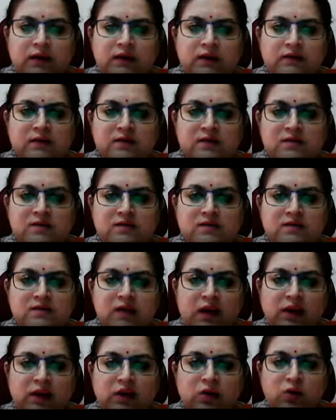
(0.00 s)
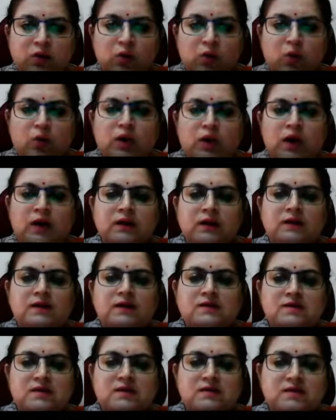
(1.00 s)
this is cyclone,
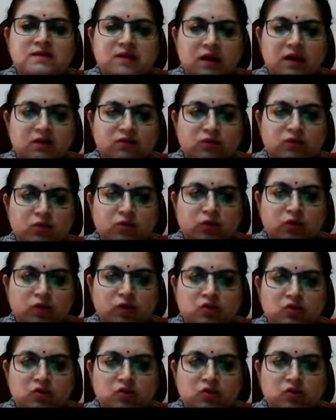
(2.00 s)
this is typhoon.